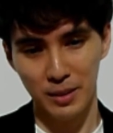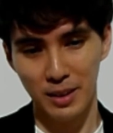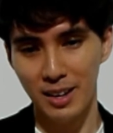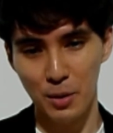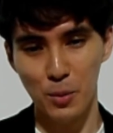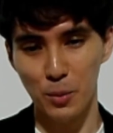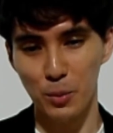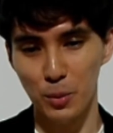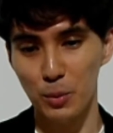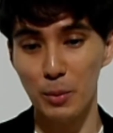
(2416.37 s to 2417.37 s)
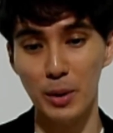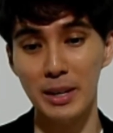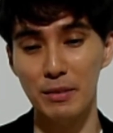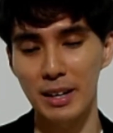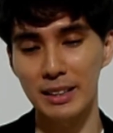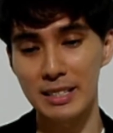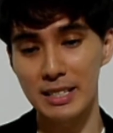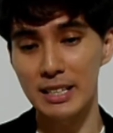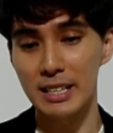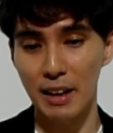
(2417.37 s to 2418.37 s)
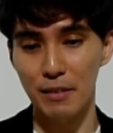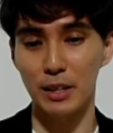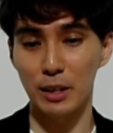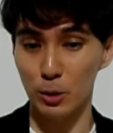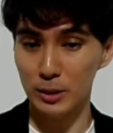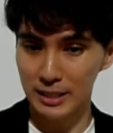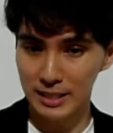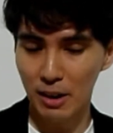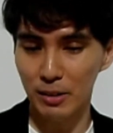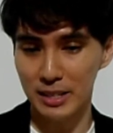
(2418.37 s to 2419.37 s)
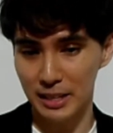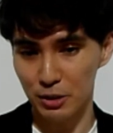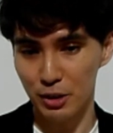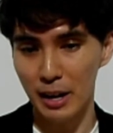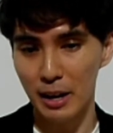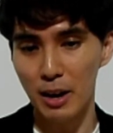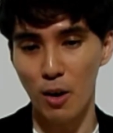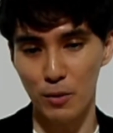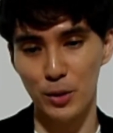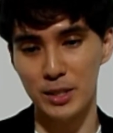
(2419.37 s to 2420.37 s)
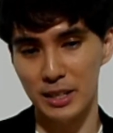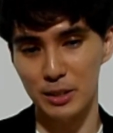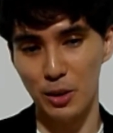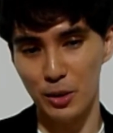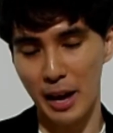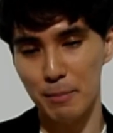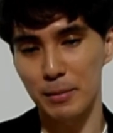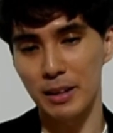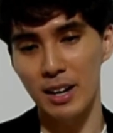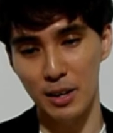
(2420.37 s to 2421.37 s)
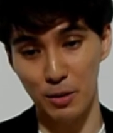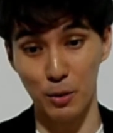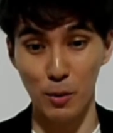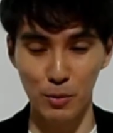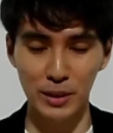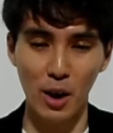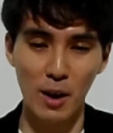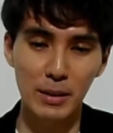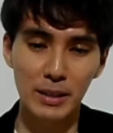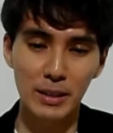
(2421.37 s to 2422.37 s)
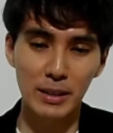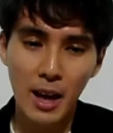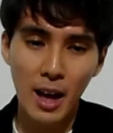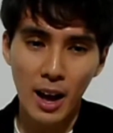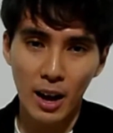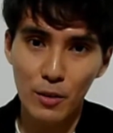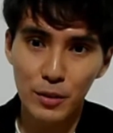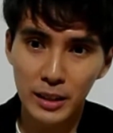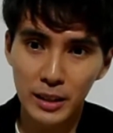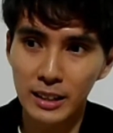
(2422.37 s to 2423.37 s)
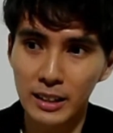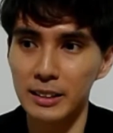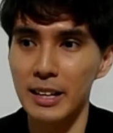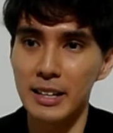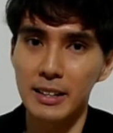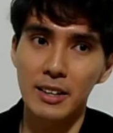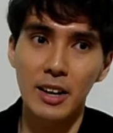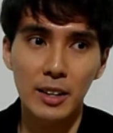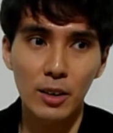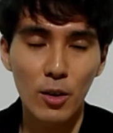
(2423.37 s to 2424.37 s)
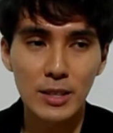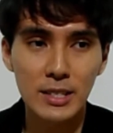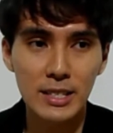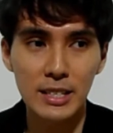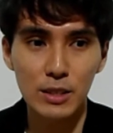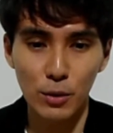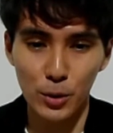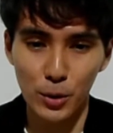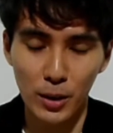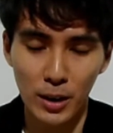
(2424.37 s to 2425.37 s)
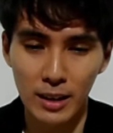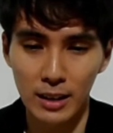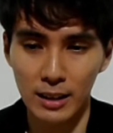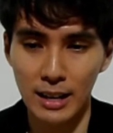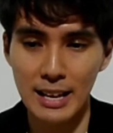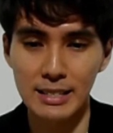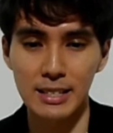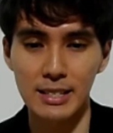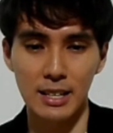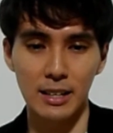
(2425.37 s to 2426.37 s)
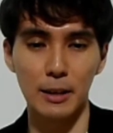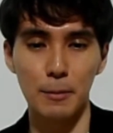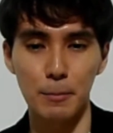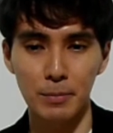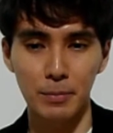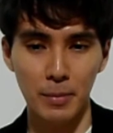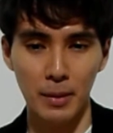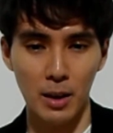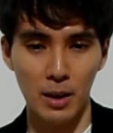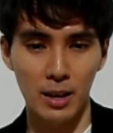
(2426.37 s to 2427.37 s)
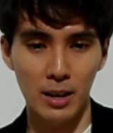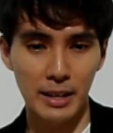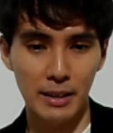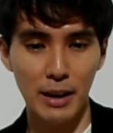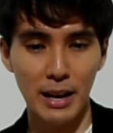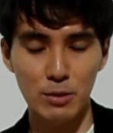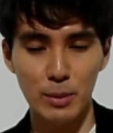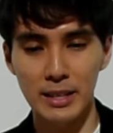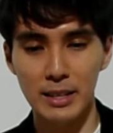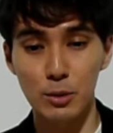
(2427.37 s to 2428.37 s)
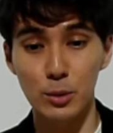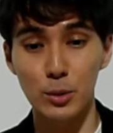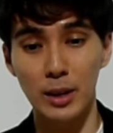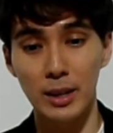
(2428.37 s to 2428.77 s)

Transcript: what if this ETF closes down, etc. Of course, it's not going to happen. Hopefully not happening. However, then there are other concerns for clients is their funds when they do